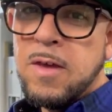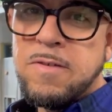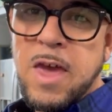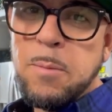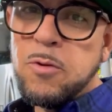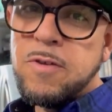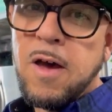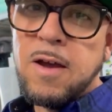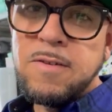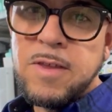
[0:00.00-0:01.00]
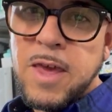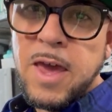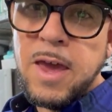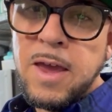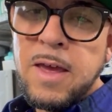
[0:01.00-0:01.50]
Table talk
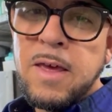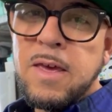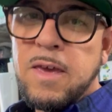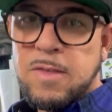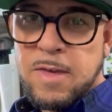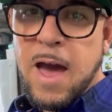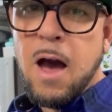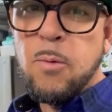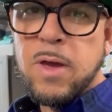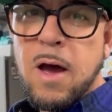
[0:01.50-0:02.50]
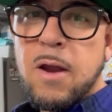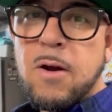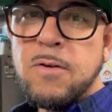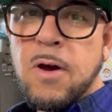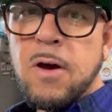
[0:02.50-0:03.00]
today is how we got
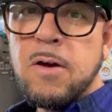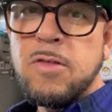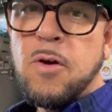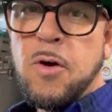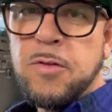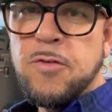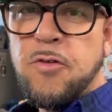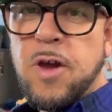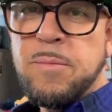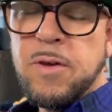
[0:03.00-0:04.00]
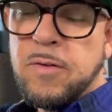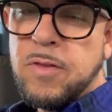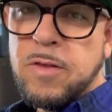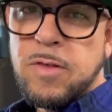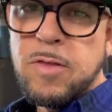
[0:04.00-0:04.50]
our dogs on the treadmill.
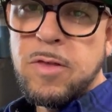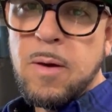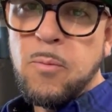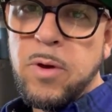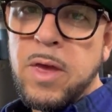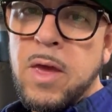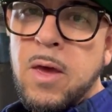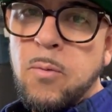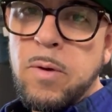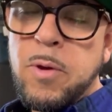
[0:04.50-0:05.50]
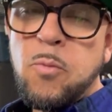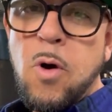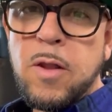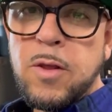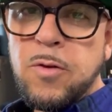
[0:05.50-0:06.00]
This is something we, we've been
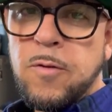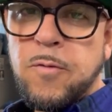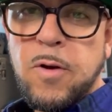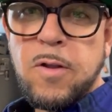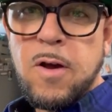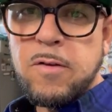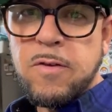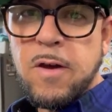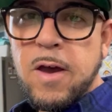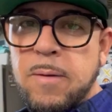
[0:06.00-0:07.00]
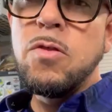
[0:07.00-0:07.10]
wanting to do for a long time.